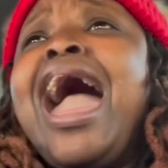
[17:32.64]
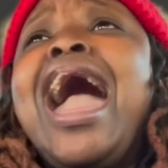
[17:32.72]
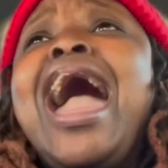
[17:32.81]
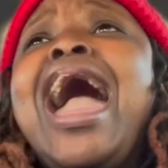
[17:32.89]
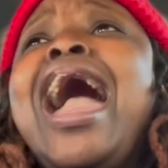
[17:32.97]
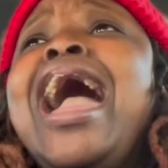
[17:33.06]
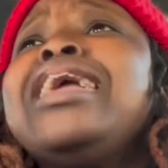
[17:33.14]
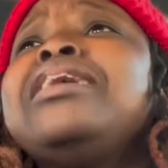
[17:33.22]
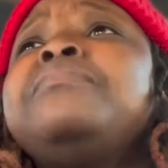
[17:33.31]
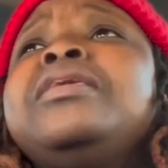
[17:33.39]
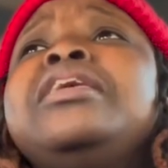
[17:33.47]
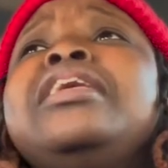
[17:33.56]
I
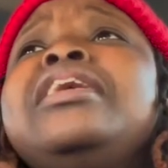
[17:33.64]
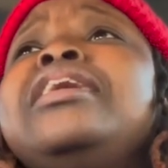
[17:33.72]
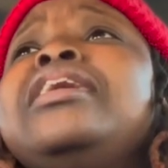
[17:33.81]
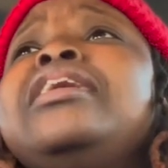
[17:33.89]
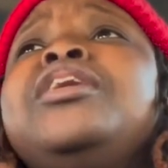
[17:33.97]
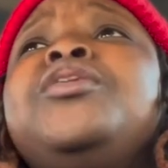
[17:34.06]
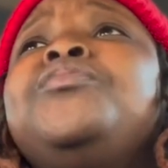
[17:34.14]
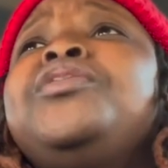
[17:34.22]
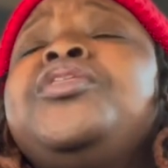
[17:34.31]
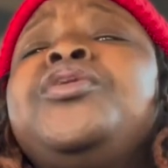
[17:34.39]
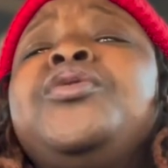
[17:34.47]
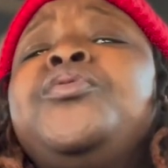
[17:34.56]
am here
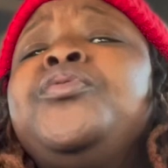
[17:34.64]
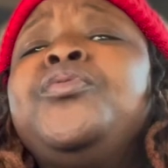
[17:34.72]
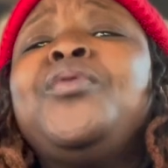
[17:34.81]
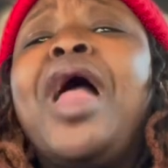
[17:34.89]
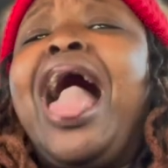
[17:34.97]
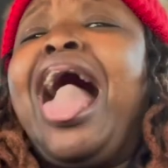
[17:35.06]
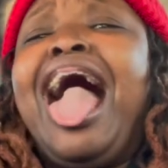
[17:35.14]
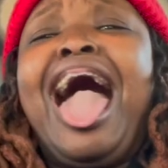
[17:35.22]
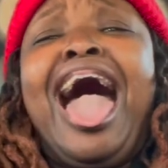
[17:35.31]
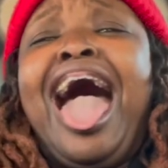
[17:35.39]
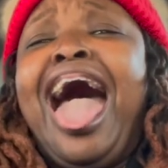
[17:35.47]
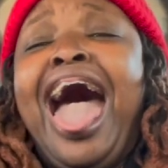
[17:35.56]
with you.
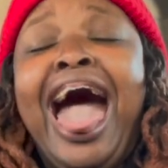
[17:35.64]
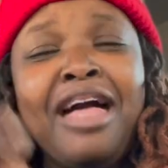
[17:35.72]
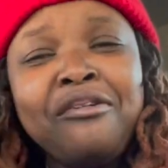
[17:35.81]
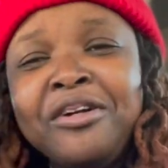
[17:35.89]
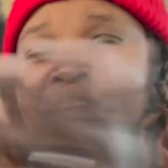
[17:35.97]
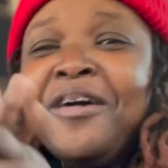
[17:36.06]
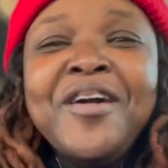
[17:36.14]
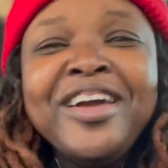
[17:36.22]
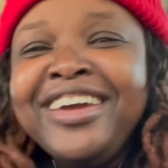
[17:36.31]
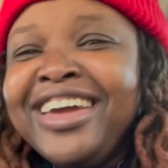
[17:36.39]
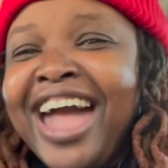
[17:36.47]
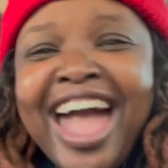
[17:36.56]

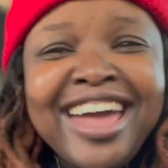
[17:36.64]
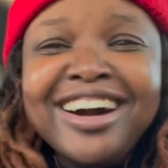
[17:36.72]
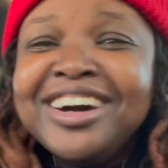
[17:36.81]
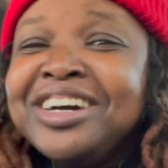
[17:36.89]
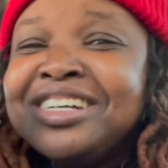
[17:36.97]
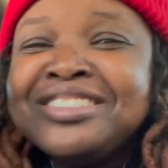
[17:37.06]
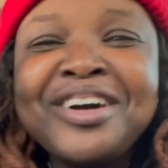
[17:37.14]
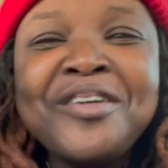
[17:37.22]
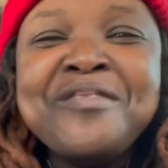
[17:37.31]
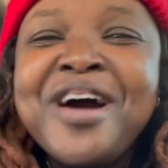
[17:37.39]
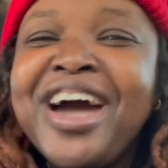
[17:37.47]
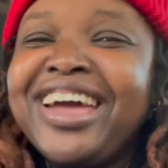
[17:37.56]
Yeah! So,
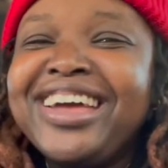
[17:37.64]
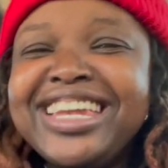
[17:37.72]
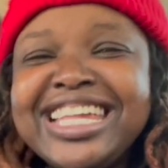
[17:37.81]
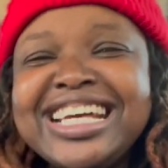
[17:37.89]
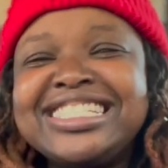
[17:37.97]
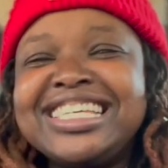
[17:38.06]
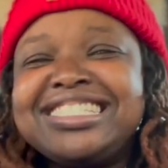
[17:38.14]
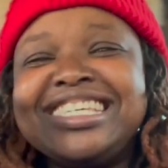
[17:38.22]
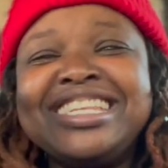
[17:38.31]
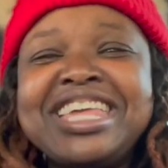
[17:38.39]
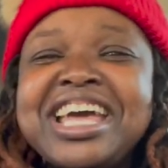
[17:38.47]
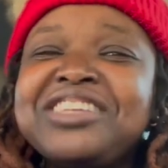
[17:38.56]
man, listen, to
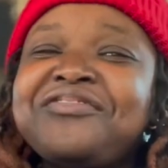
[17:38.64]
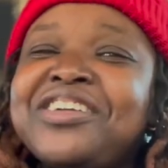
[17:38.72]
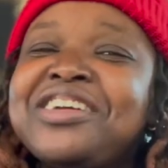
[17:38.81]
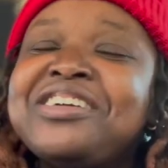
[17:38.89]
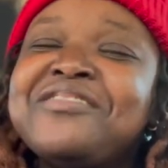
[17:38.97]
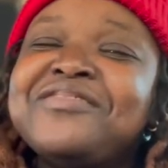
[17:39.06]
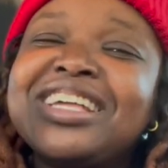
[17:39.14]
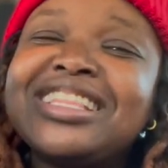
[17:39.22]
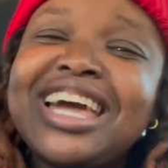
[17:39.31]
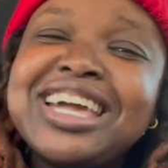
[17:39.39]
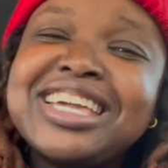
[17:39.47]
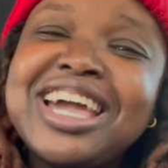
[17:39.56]
this video, man,
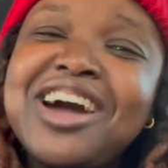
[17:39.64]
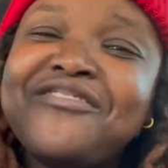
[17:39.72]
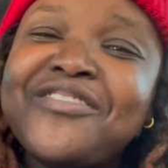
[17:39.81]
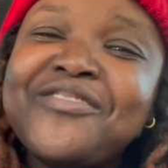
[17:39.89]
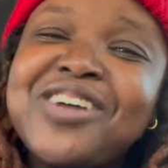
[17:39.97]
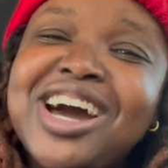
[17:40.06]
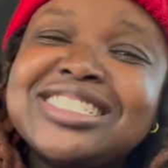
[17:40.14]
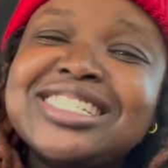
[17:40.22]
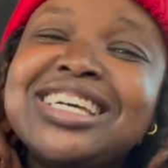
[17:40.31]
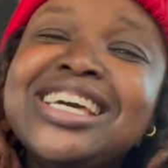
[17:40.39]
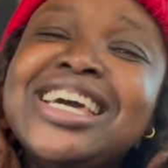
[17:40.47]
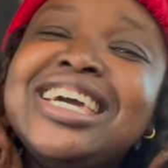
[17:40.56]
thank y'all for
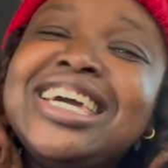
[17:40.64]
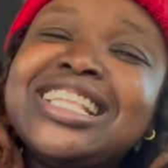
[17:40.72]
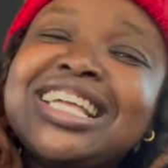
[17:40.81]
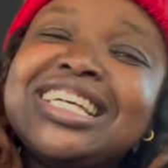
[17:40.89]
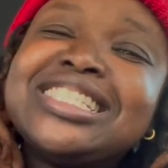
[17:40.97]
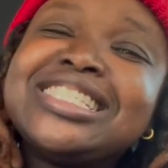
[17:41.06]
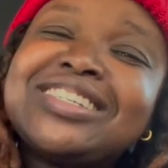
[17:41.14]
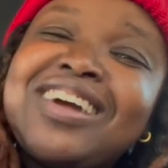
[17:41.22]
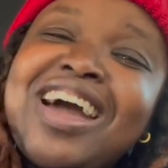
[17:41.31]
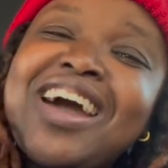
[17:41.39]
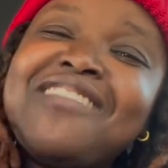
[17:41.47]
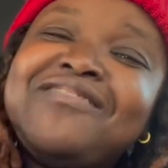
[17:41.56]
watching. Hit that
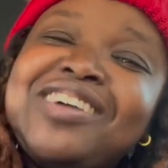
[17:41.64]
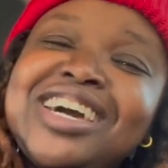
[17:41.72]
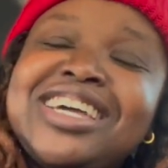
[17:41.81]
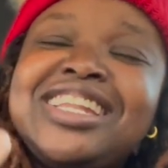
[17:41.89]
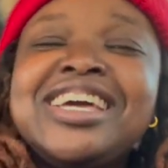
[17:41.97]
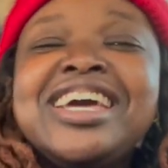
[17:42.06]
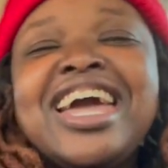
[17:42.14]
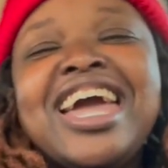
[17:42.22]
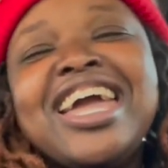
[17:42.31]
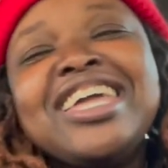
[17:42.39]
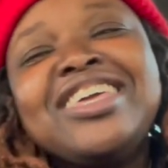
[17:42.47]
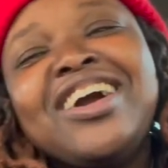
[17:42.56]
subscribe button,
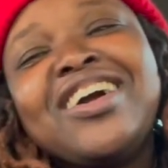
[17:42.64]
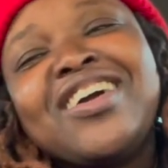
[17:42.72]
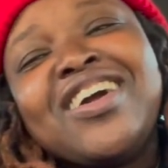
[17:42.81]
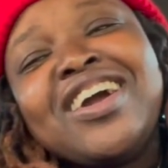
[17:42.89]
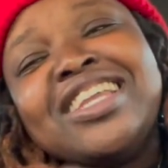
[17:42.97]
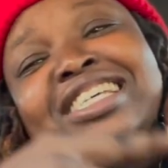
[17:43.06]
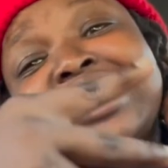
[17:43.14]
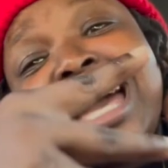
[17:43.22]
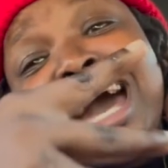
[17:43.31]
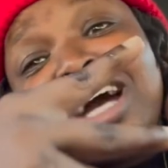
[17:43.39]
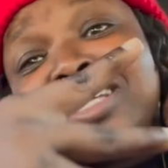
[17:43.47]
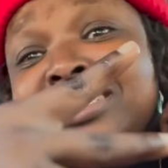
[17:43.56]
and your girl is
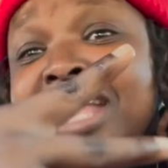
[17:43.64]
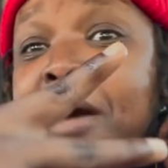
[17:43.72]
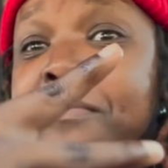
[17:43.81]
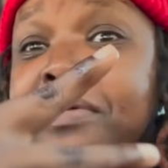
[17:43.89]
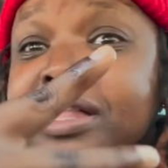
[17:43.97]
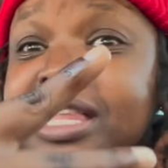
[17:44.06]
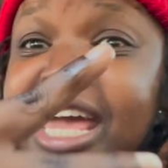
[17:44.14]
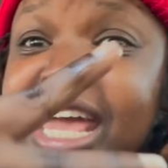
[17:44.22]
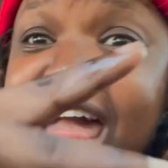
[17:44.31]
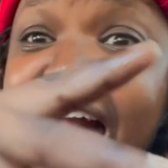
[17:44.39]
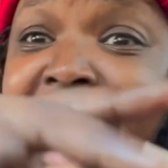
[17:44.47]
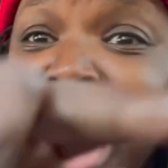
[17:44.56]
out. Stop playing.